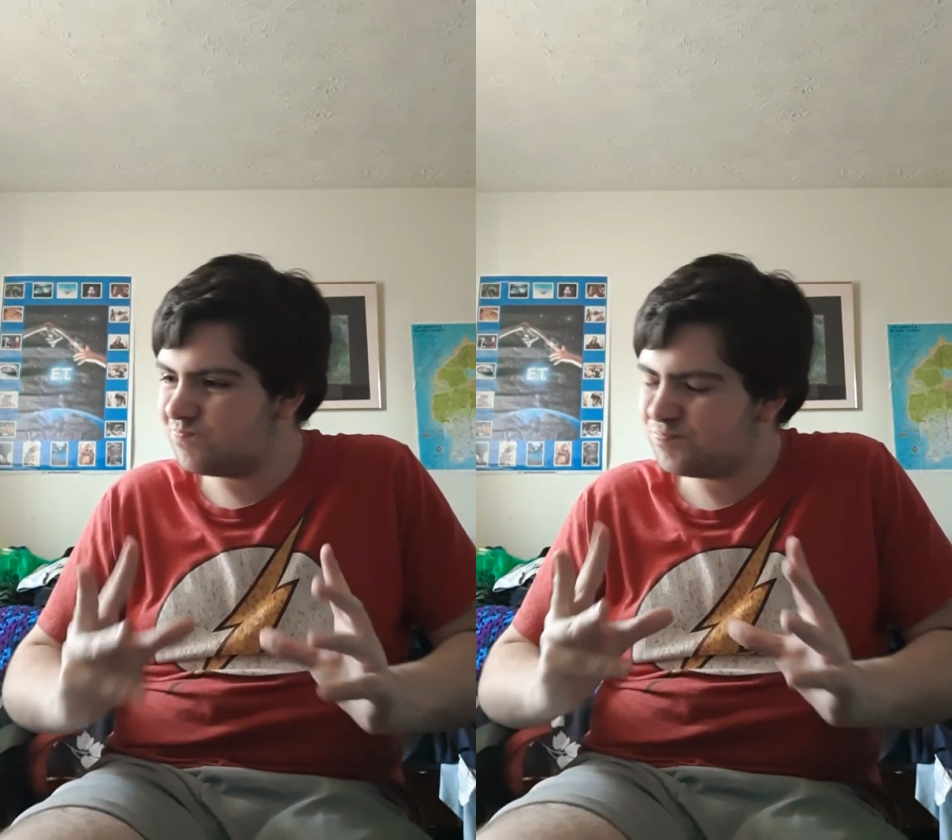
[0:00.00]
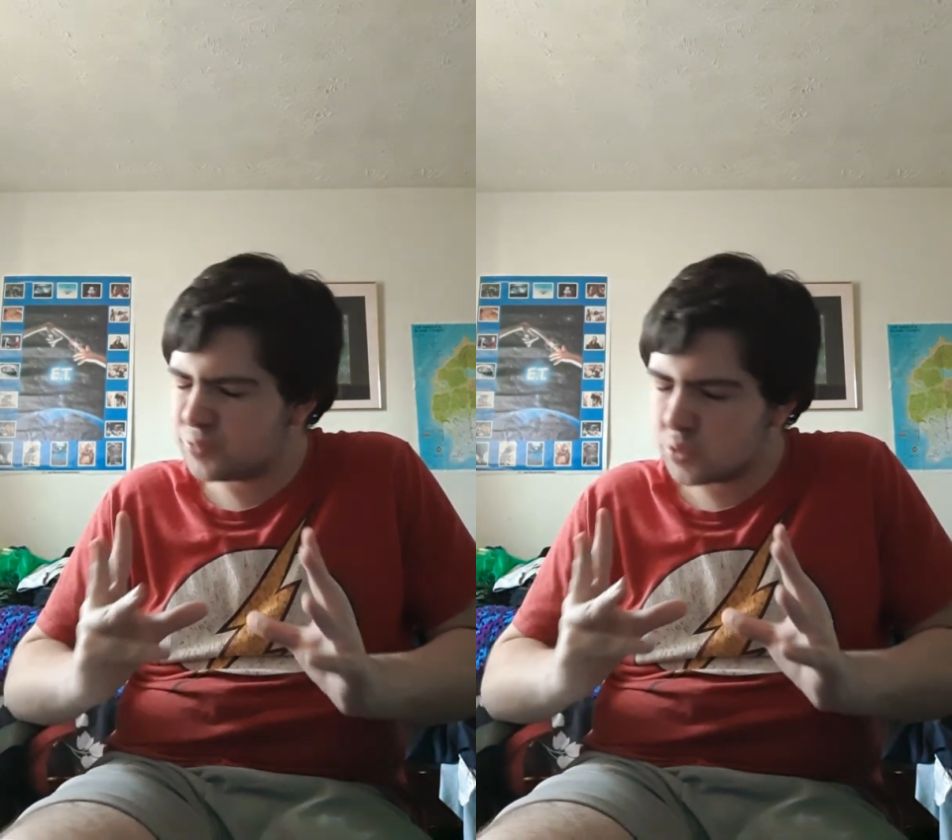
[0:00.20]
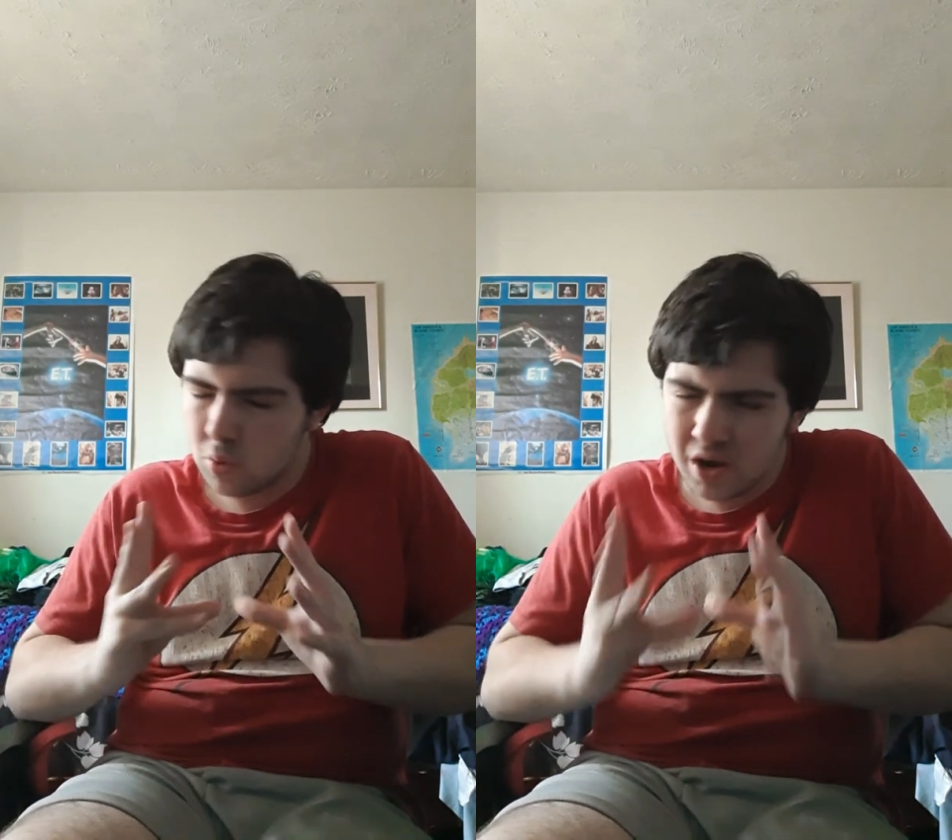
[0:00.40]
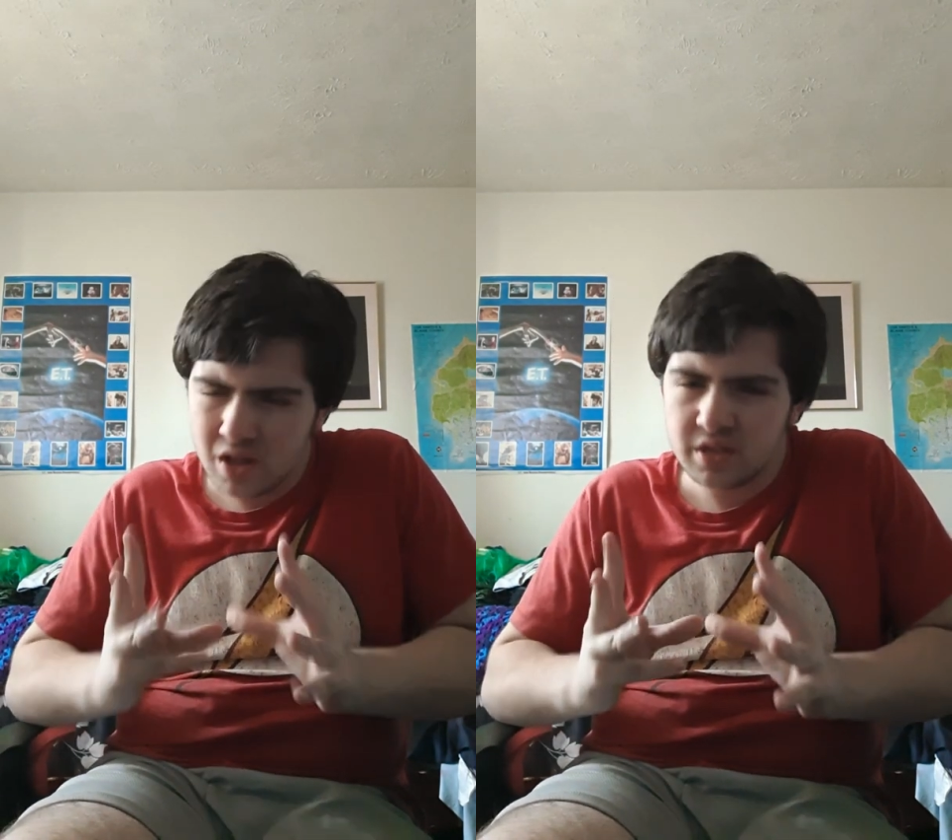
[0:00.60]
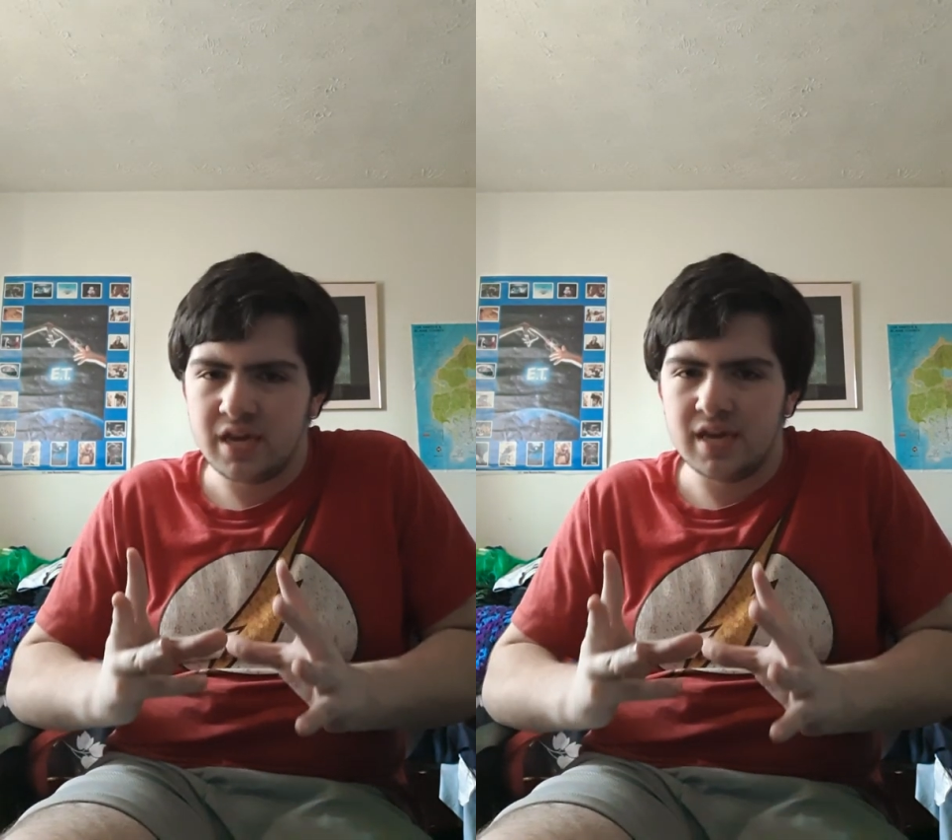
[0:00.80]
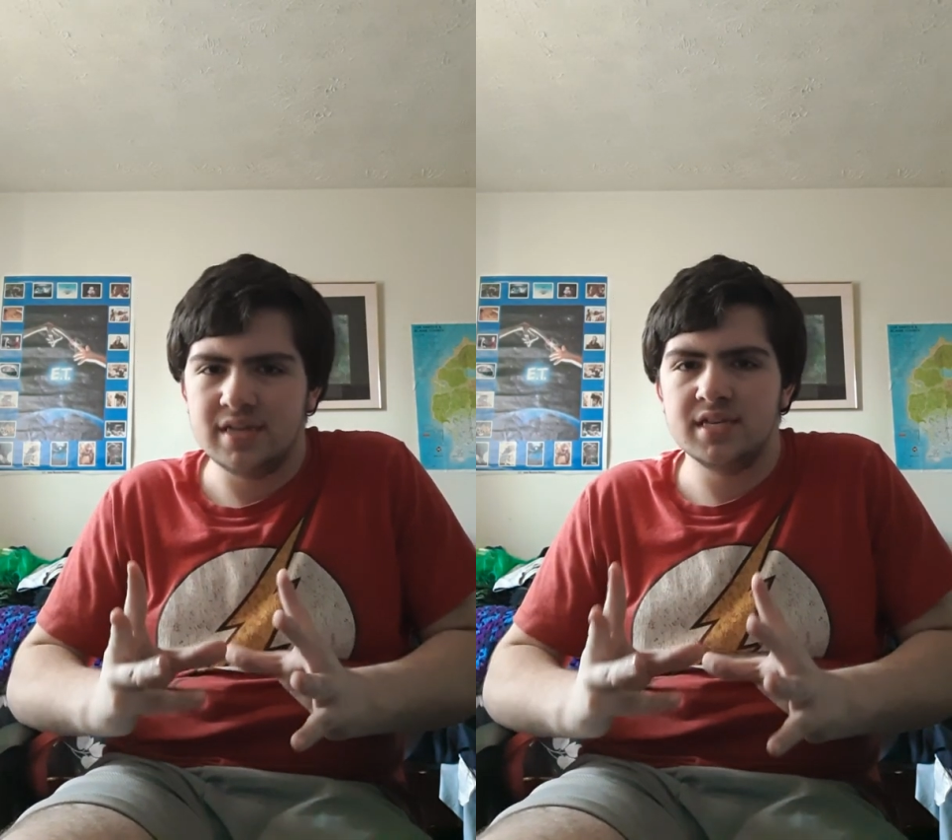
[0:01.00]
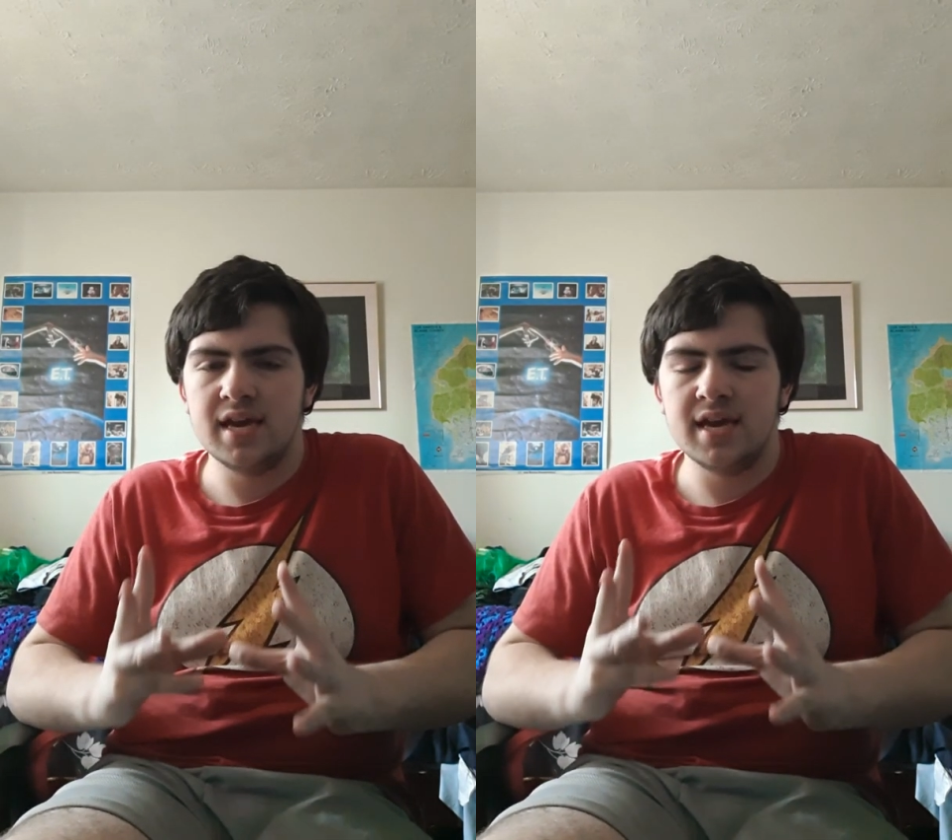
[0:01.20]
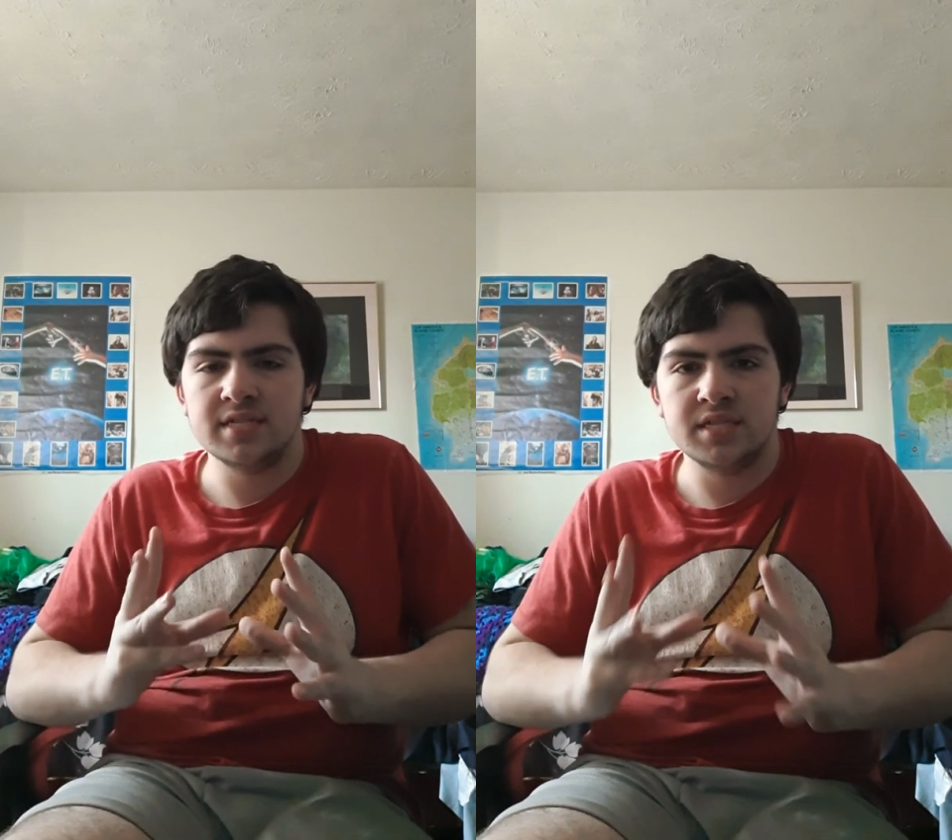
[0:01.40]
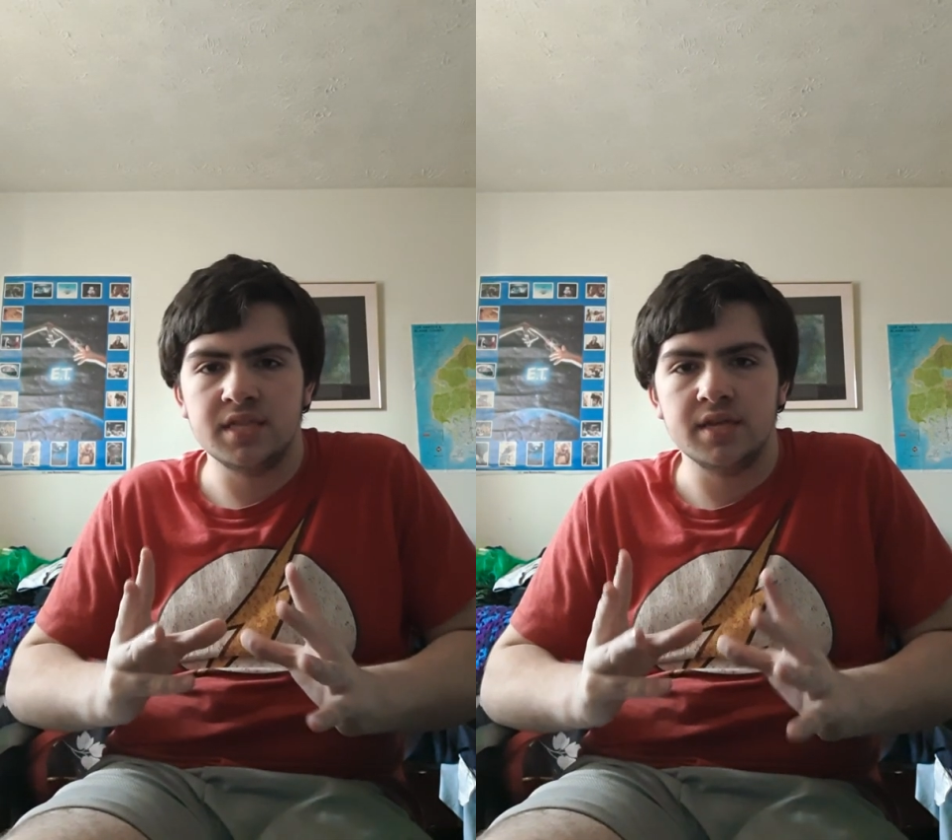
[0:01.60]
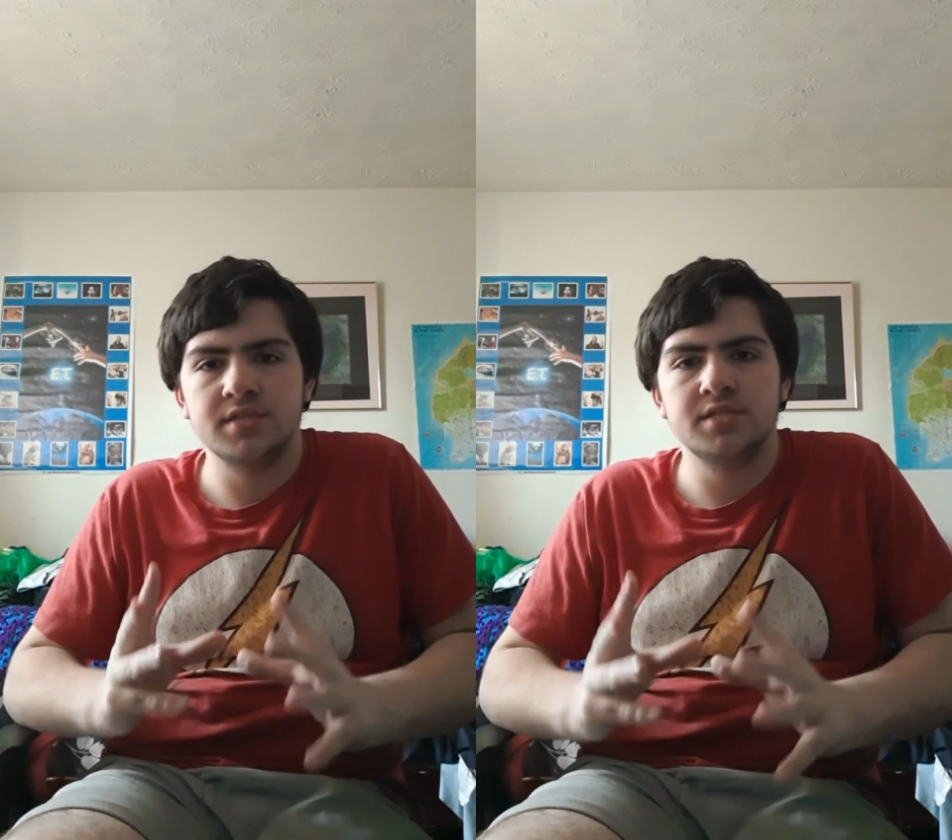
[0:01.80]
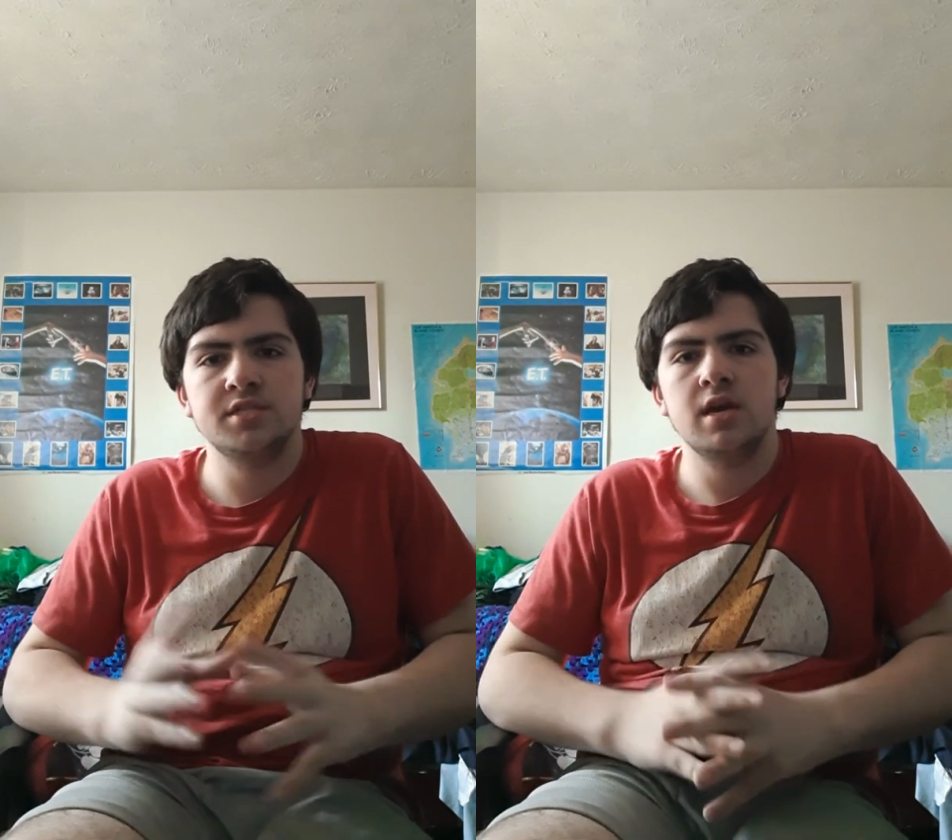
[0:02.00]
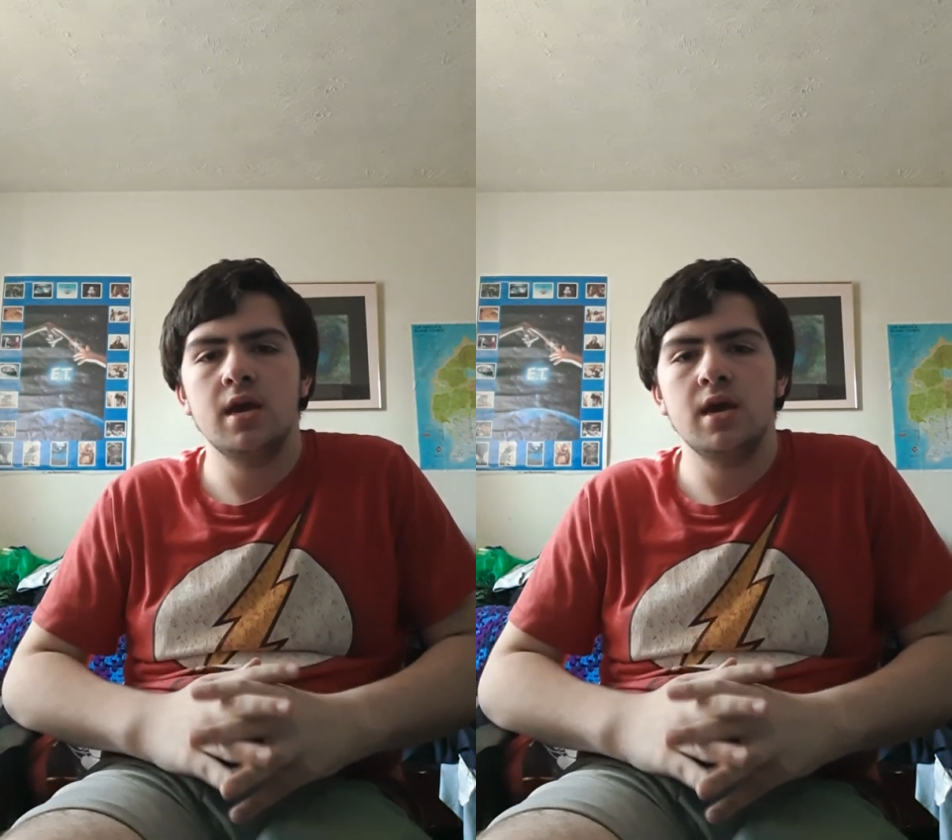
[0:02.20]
brilliant as this.